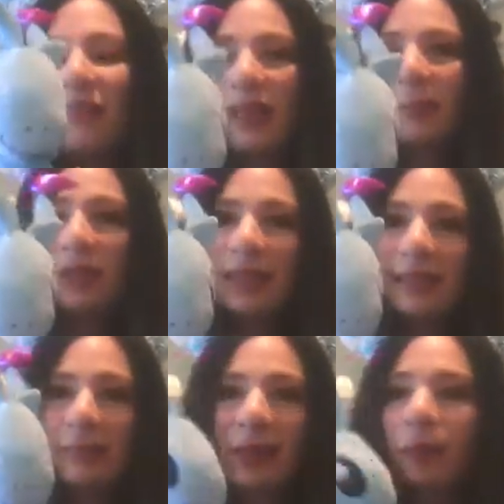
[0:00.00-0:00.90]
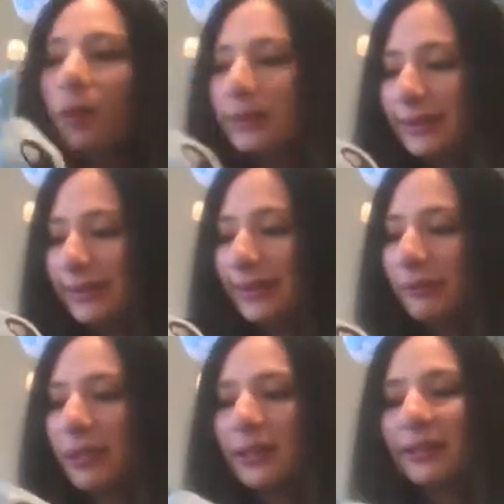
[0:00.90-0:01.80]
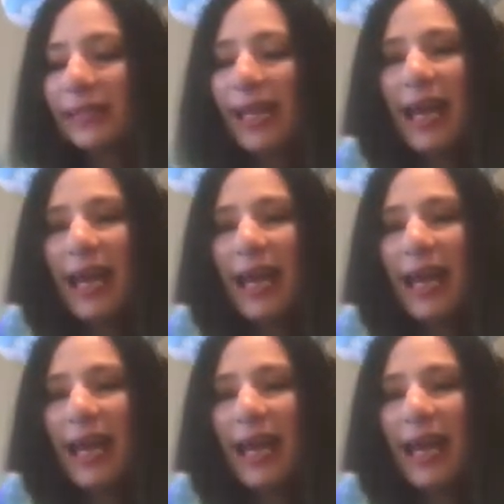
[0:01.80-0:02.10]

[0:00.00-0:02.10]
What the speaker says: Animal Kingdom at Walt Disney World,